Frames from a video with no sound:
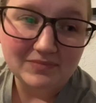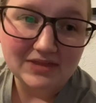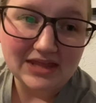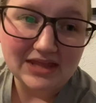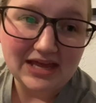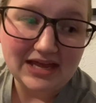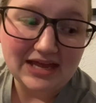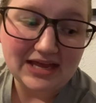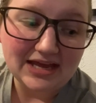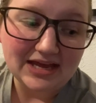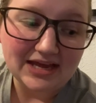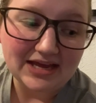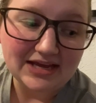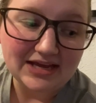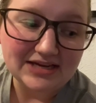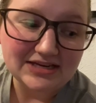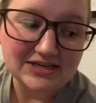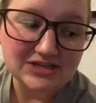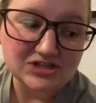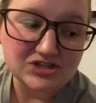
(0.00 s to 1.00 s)

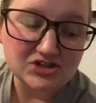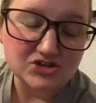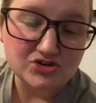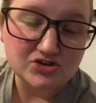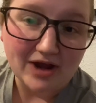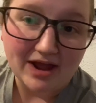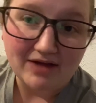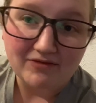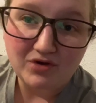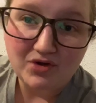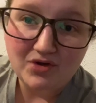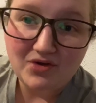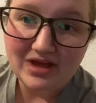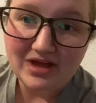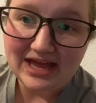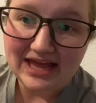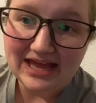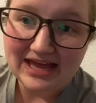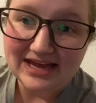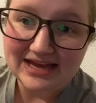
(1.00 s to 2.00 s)
and travel
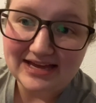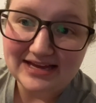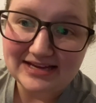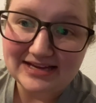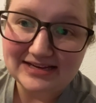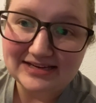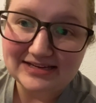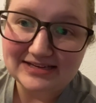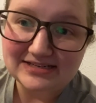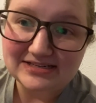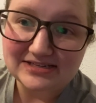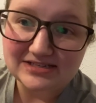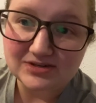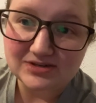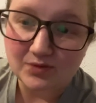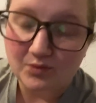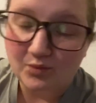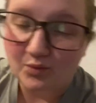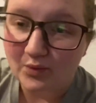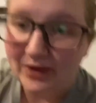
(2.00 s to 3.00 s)
and
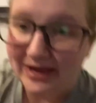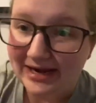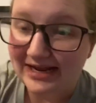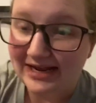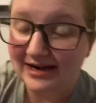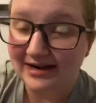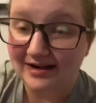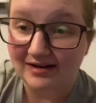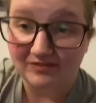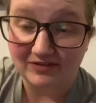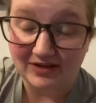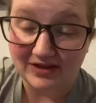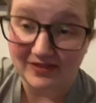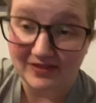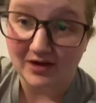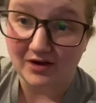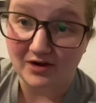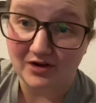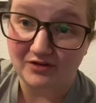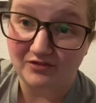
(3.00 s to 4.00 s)
we needed a van
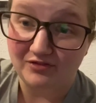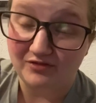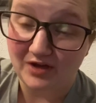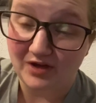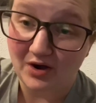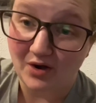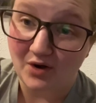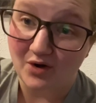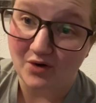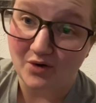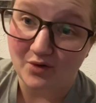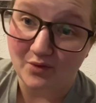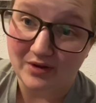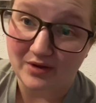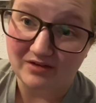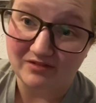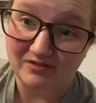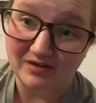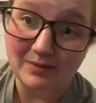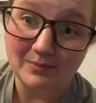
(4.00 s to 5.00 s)
that could fit our
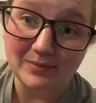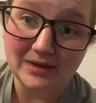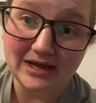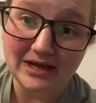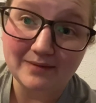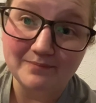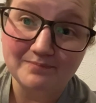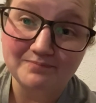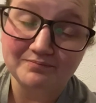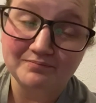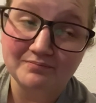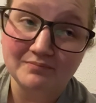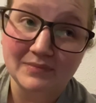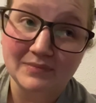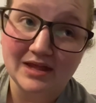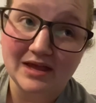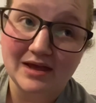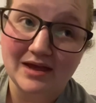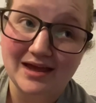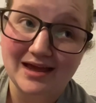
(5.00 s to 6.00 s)
growing family
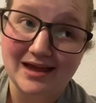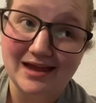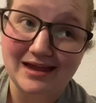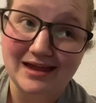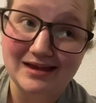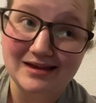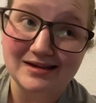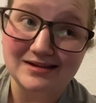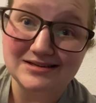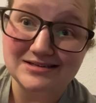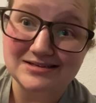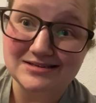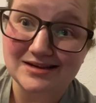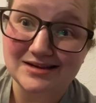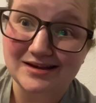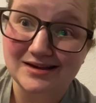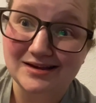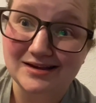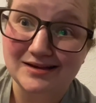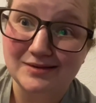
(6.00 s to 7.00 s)
and
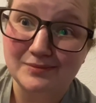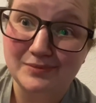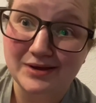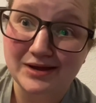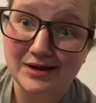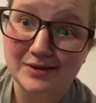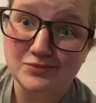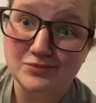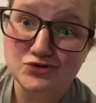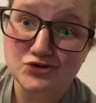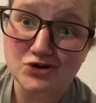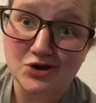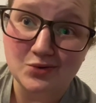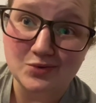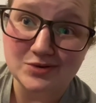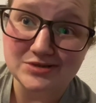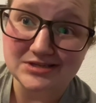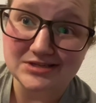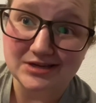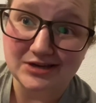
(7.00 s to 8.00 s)
a pickup truck
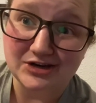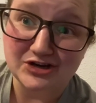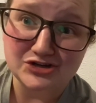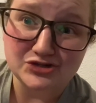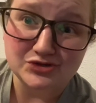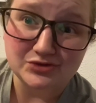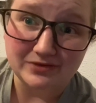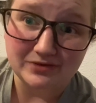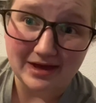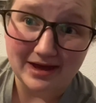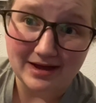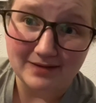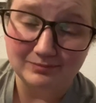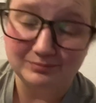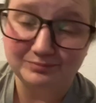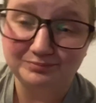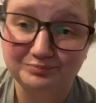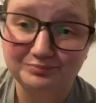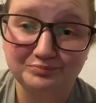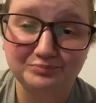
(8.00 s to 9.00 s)
wasn't gonna do that.
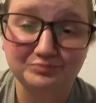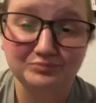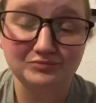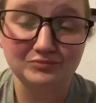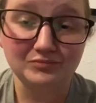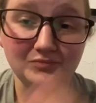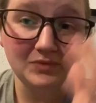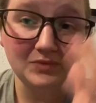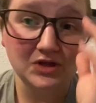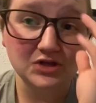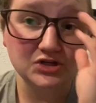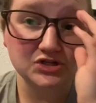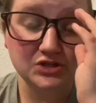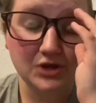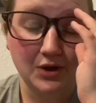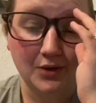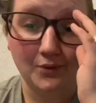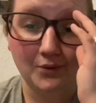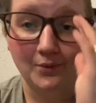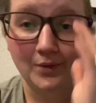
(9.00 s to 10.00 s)

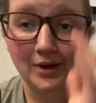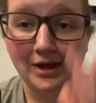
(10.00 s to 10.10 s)
So